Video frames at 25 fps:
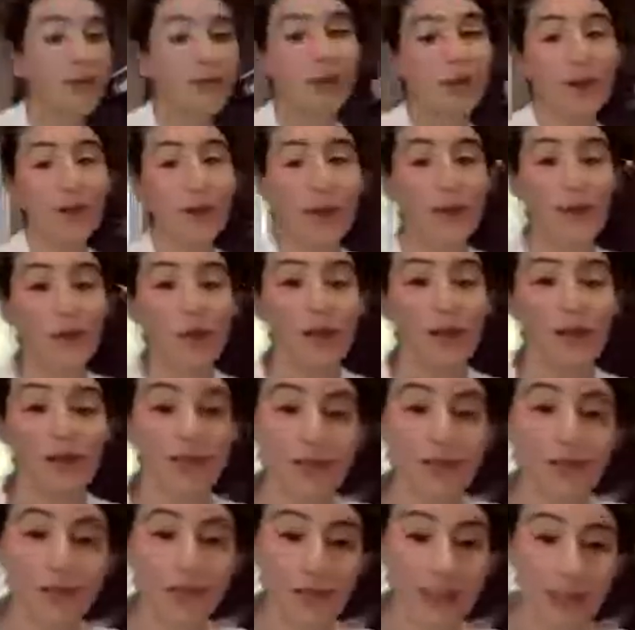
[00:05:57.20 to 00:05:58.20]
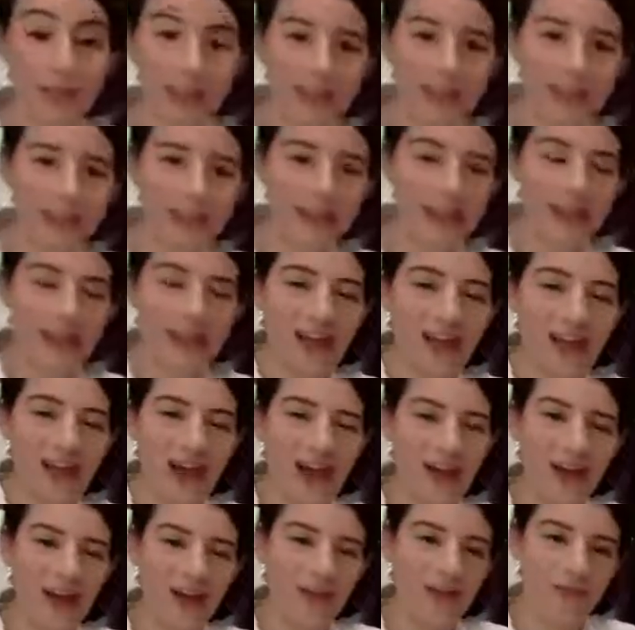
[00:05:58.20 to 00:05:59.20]
would always do this.
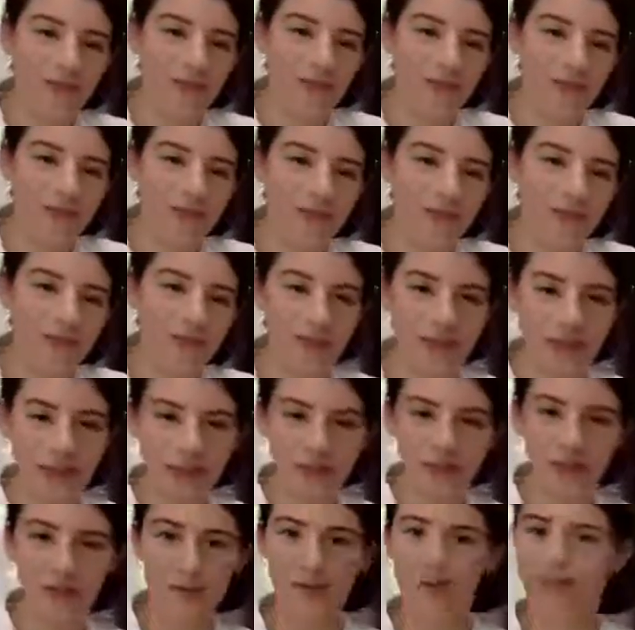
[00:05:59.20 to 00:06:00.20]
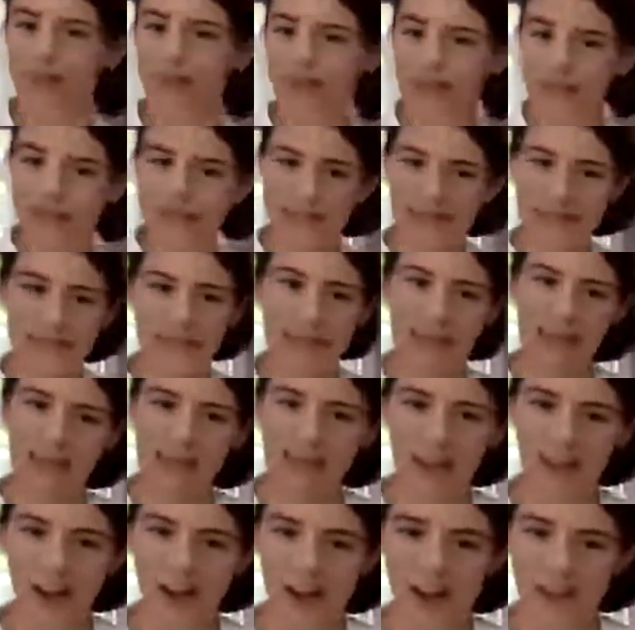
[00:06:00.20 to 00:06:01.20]
She said it was to
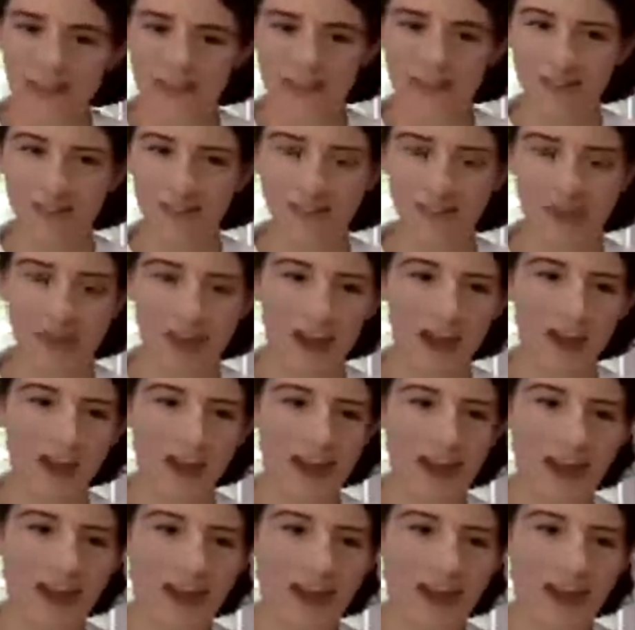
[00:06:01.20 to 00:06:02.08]
take off the blood